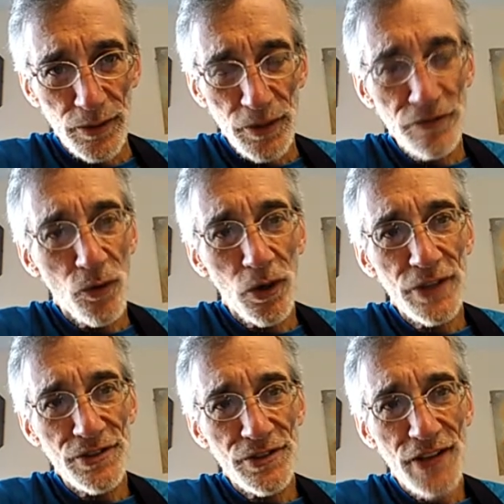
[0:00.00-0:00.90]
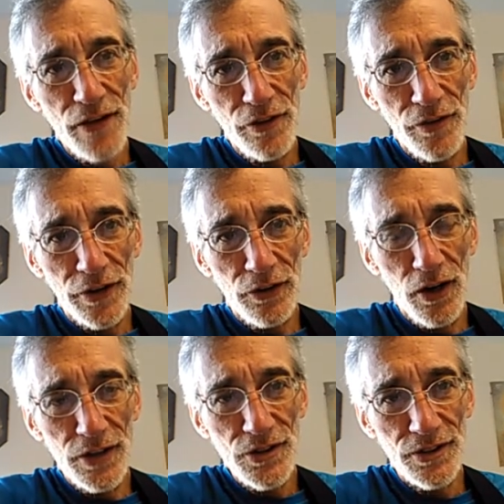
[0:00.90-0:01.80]
before his death on the
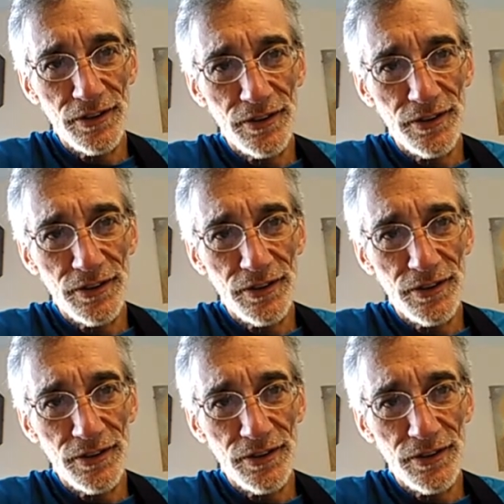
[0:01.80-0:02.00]
cross?